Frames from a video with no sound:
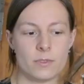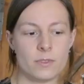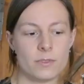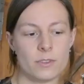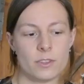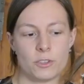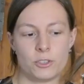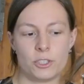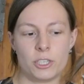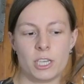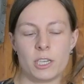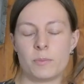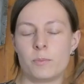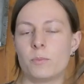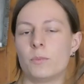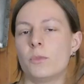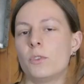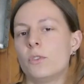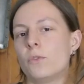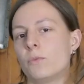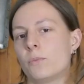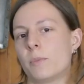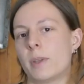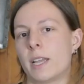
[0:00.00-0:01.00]
The sheer
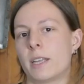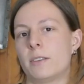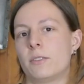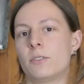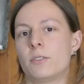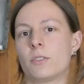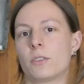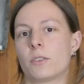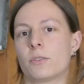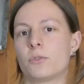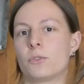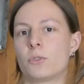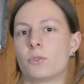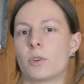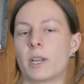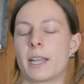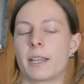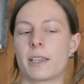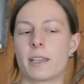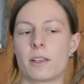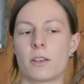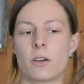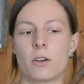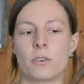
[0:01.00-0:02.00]
movement of
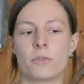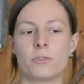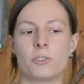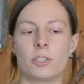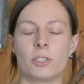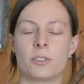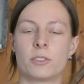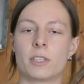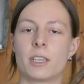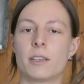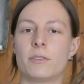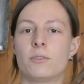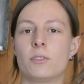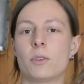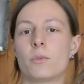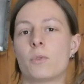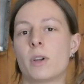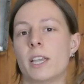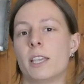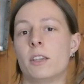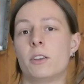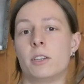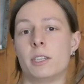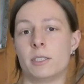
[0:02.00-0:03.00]
striking off just gives
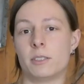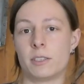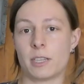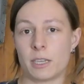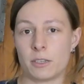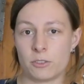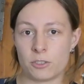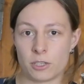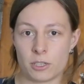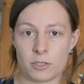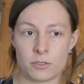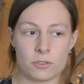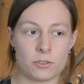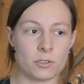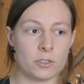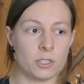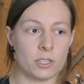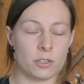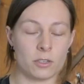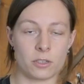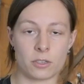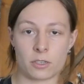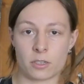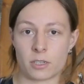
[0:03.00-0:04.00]
away your intention to
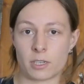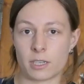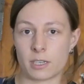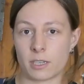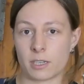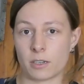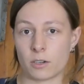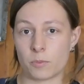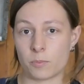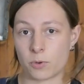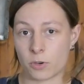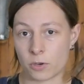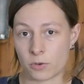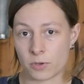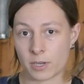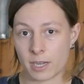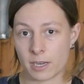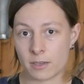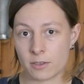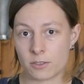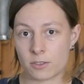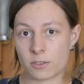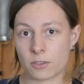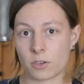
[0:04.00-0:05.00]
your
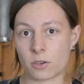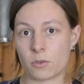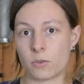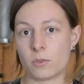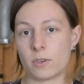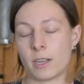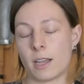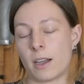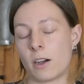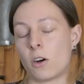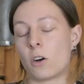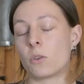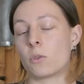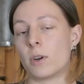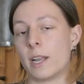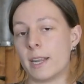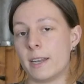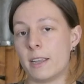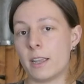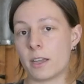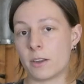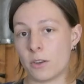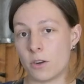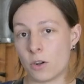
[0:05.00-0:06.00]
opponent, so
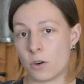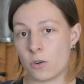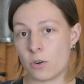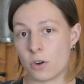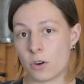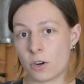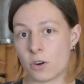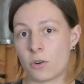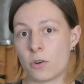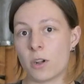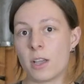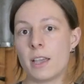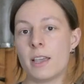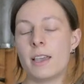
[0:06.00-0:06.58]
already a no-go.